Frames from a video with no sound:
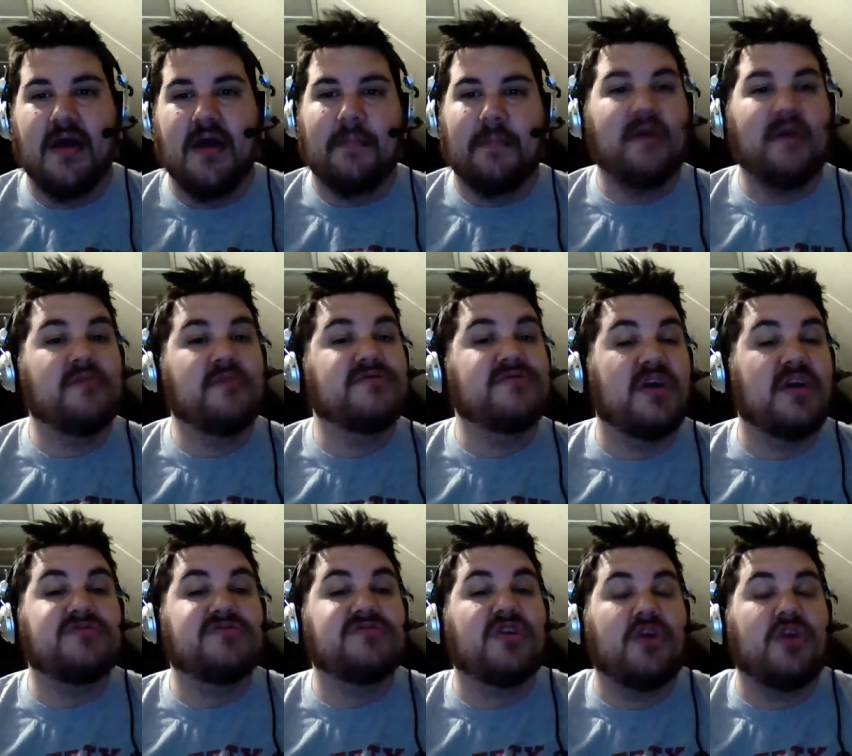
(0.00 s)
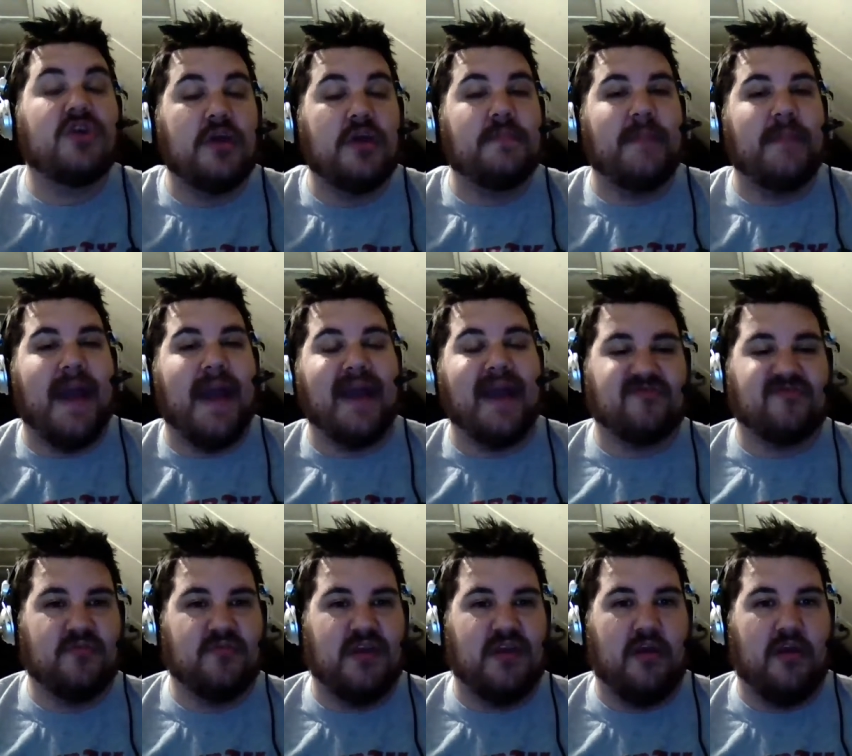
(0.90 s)
But it was it was a good match
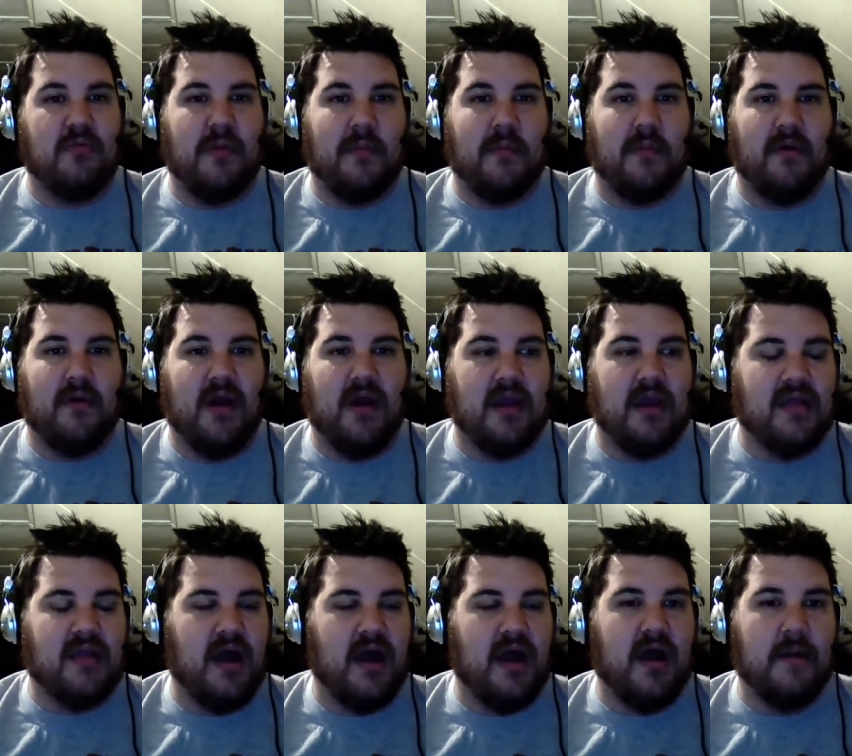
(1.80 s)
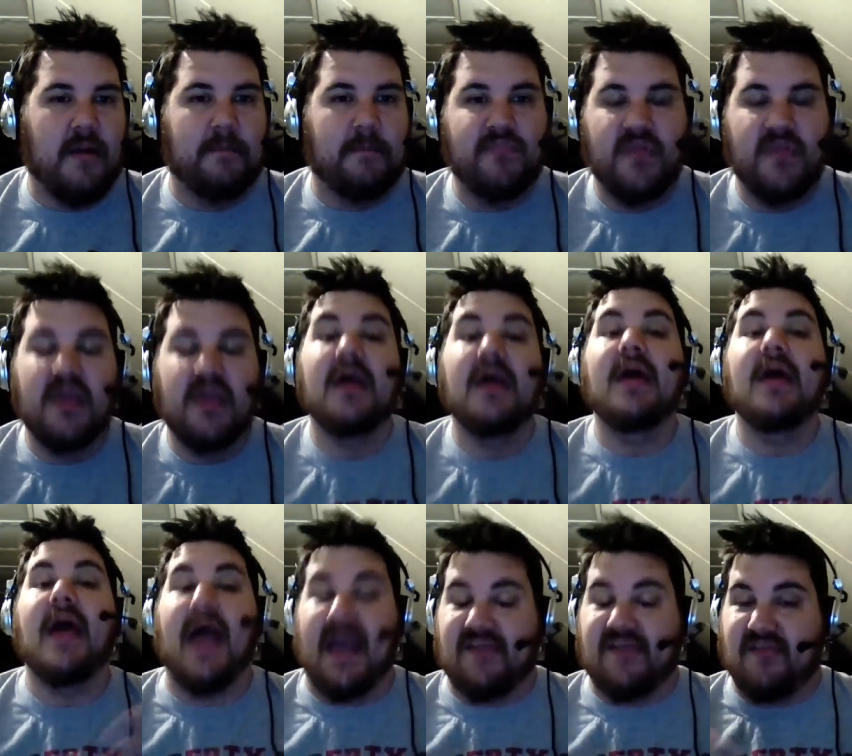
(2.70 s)
from what I remember. I uh,
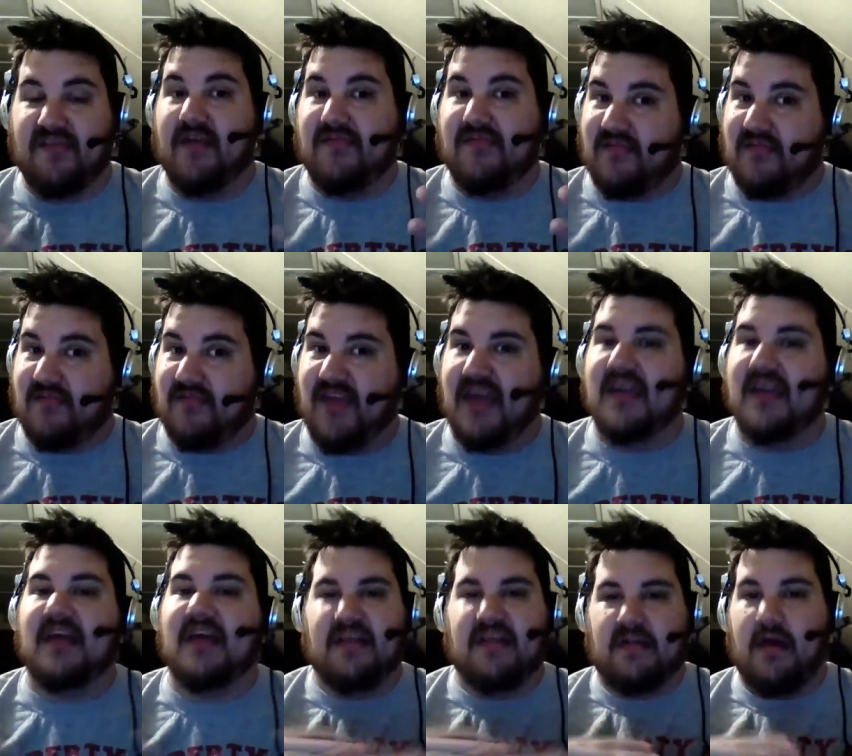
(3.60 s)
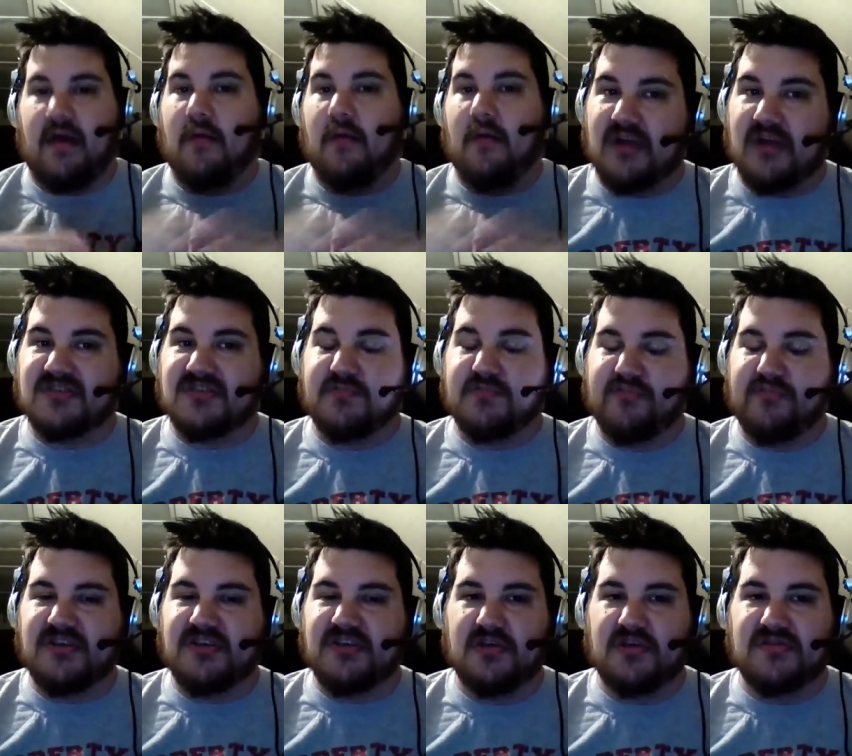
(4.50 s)
as as I've said, I did not watch the
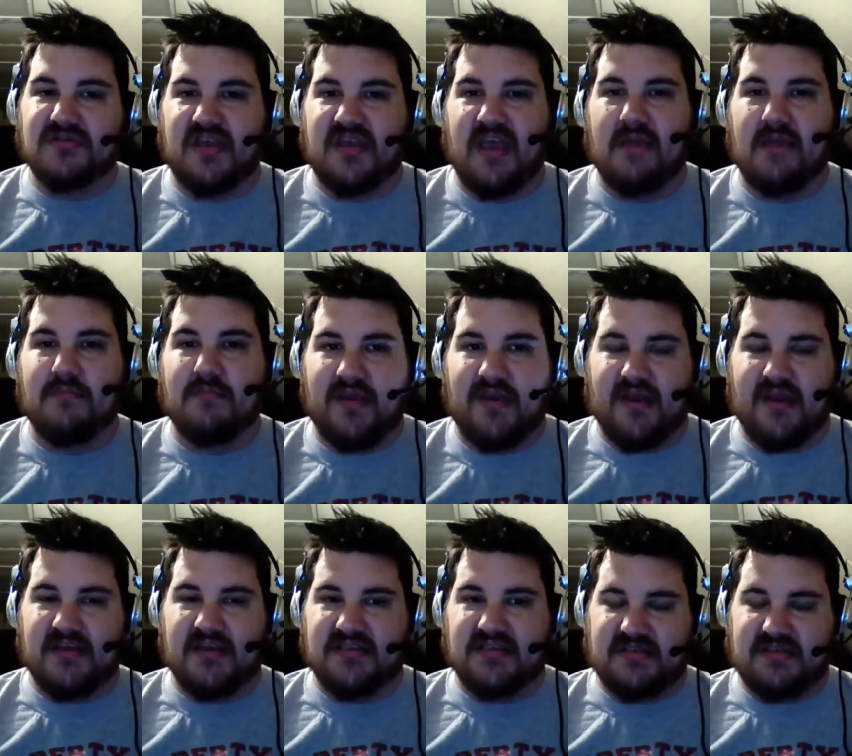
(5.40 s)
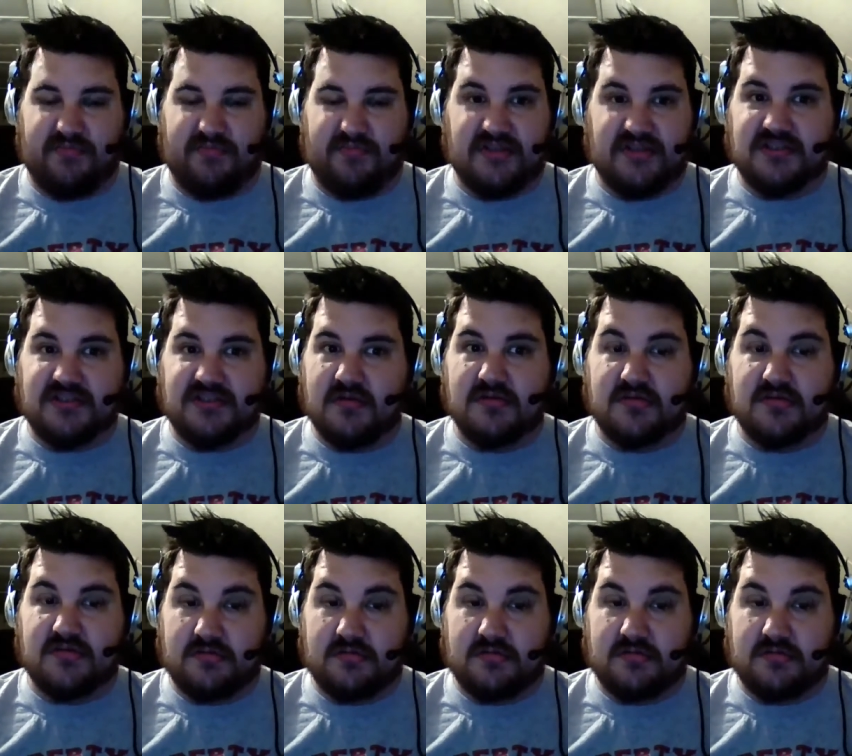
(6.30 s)
pre-shows again because the pre-shows